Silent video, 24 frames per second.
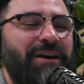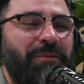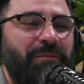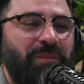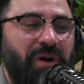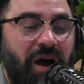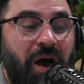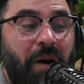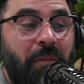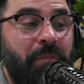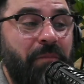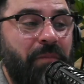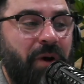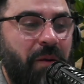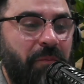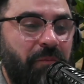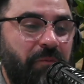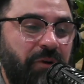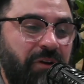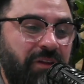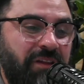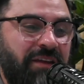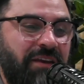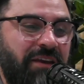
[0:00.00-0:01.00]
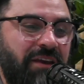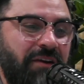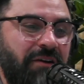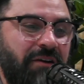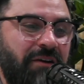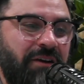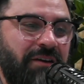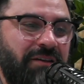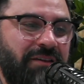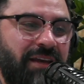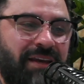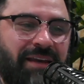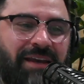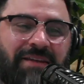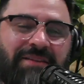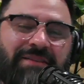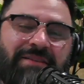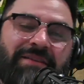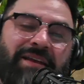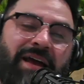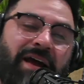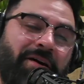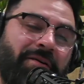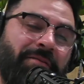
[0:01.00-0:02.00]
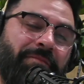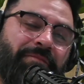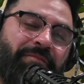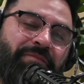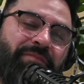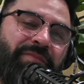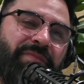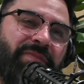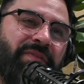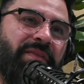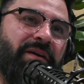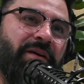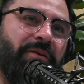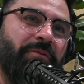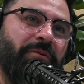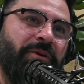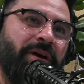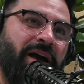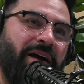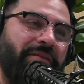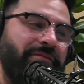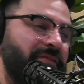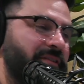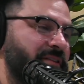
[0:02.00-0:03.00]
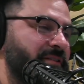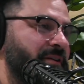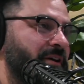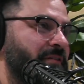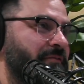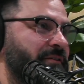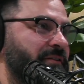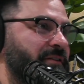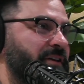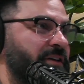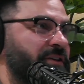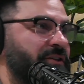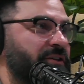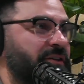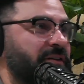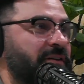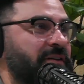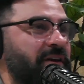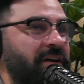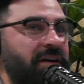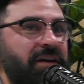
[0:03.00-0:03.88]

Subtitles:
But I'm really curious. I guess now that we're having this conversation,